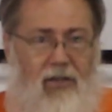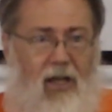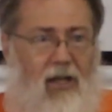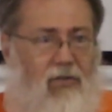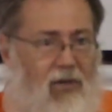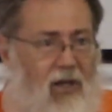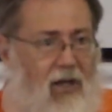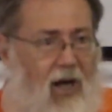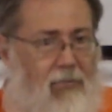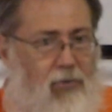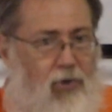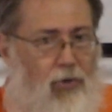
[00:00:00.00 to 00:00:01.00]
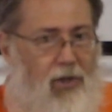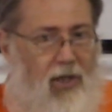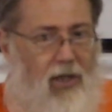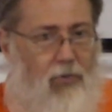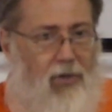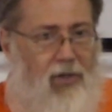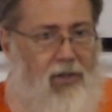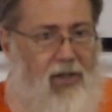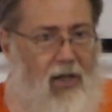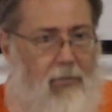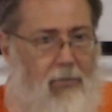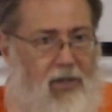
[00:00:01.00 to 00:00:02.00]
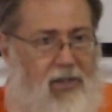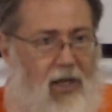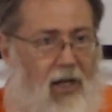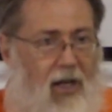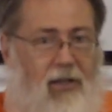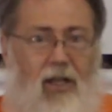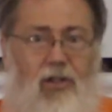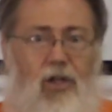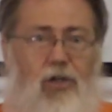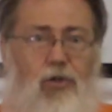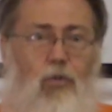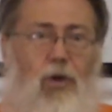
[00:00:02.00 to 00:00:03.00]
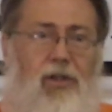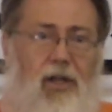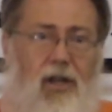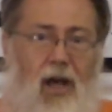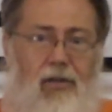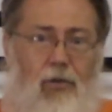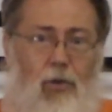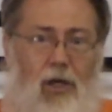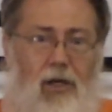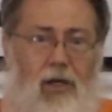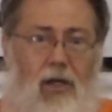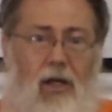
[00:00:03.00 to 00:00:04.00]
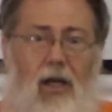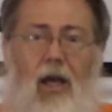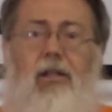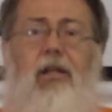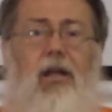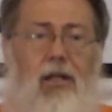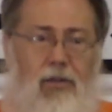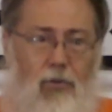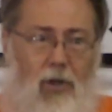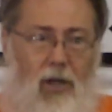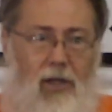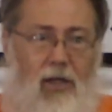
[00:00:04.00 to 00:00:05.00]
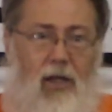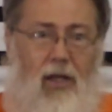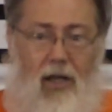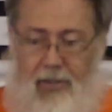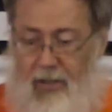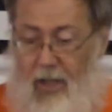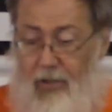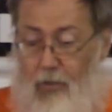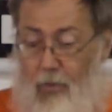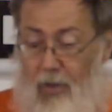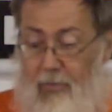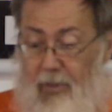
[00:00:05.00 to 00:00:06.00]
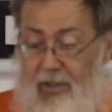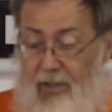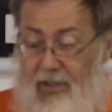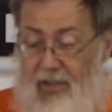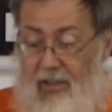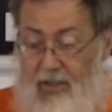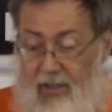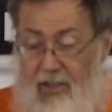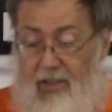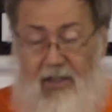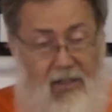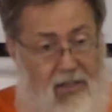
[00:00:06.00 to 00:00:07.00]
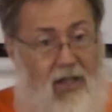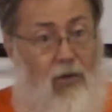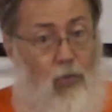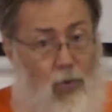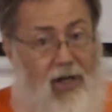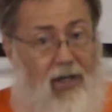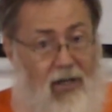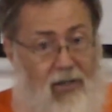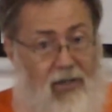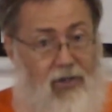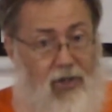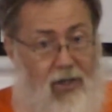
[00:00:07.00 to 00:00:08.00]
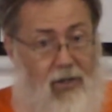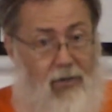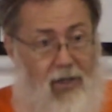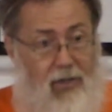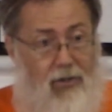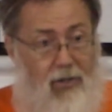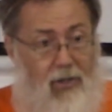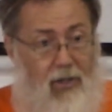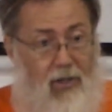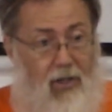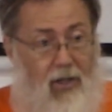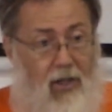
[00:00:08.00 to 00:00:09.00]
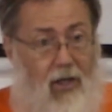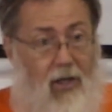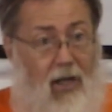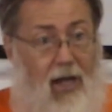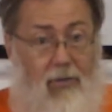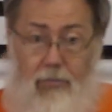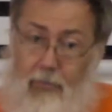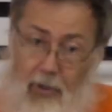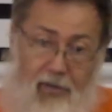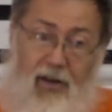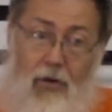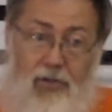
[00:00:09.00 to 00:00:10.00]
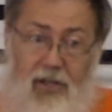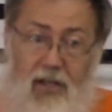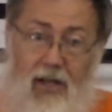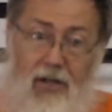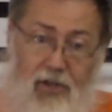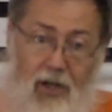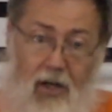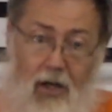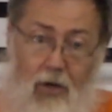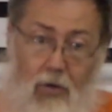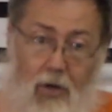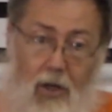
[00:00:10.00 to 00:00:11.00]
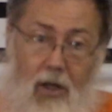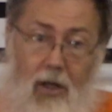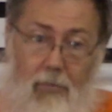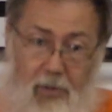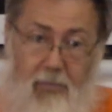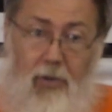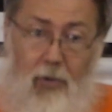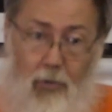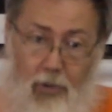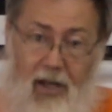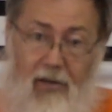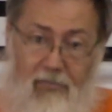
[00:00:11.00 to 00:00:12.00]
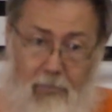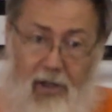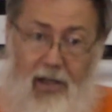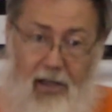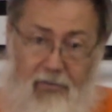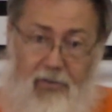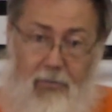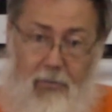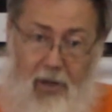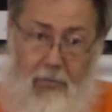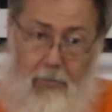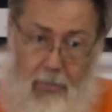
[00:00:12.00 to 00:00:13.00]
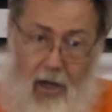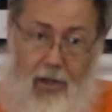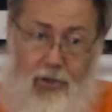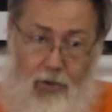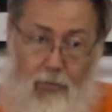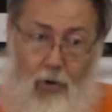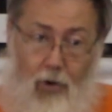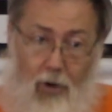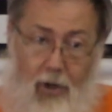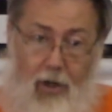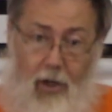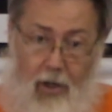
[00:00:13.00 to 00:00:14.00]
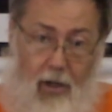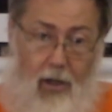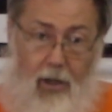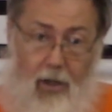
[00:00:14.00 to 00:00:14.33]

and they think I'm doing it with the demons, and they just want another one, and another one, and another one. But he says this is a wicked generation. Like 1,000 years ago, people would have believed me much more